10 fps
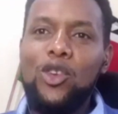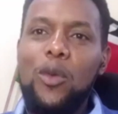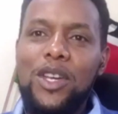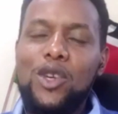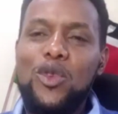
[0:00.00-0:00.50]

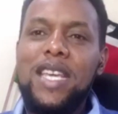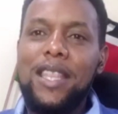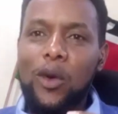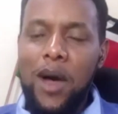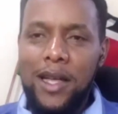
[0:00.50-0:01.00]
Nobody could
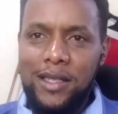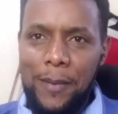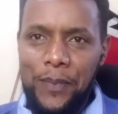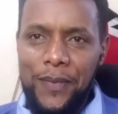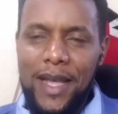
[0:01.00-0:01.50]
hear the
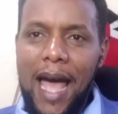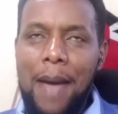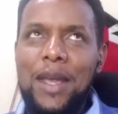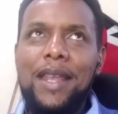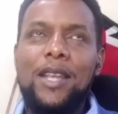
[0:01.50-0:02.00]
words.
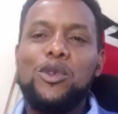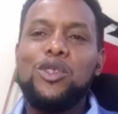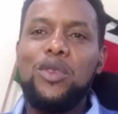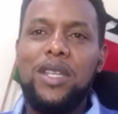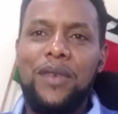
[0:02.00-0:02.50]
I mean, it
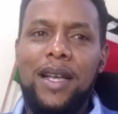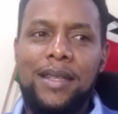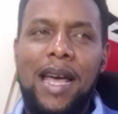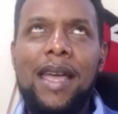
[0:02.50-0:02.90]
was so difficult.